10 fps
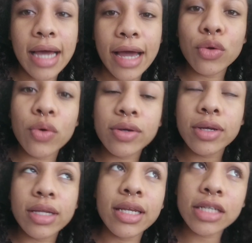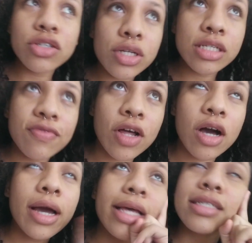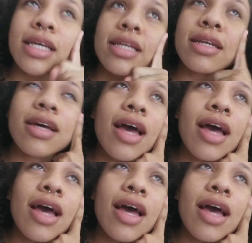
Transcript: I know in yesterday's vlog I said